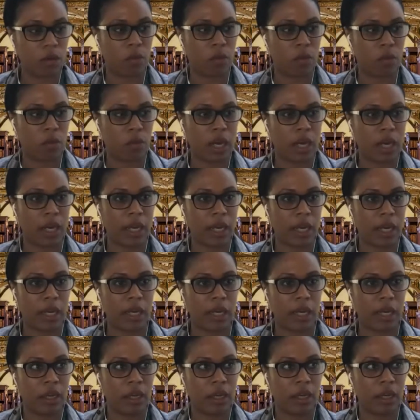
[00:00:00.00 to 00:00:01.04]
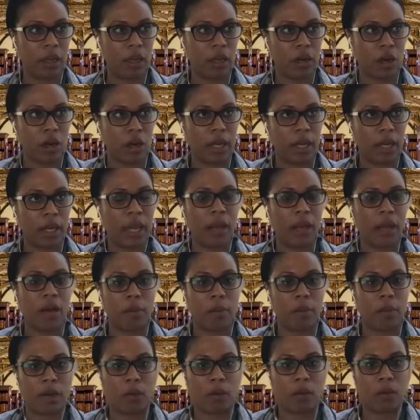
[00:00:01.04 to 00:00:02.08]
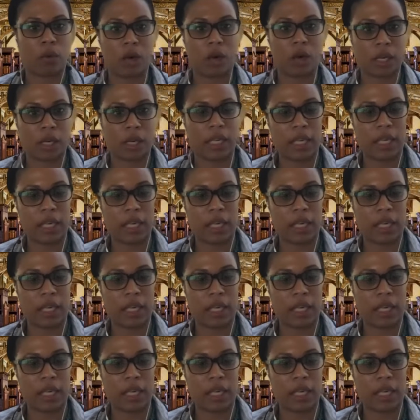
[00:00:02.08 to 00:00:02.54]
my account in my work